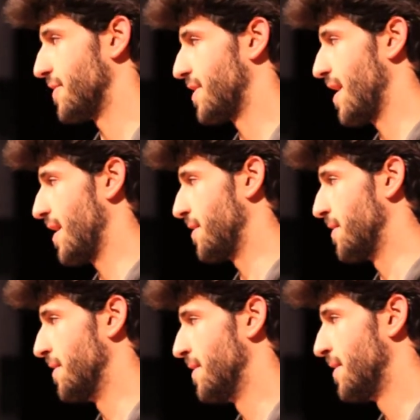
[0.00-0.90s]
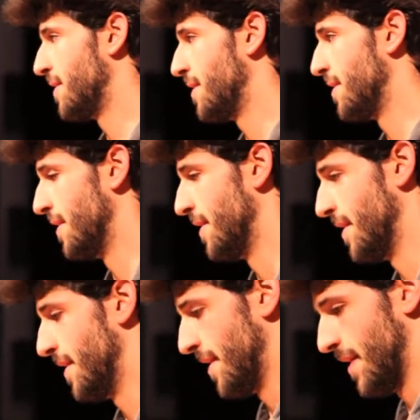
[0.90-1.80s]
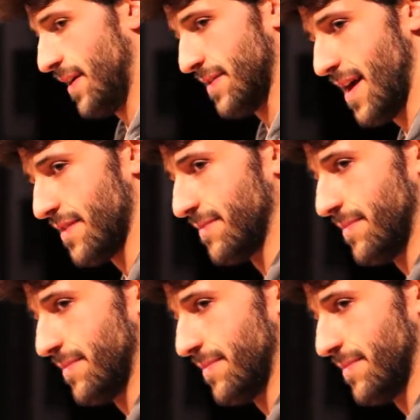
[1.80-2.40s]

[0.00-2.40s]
king. A thousand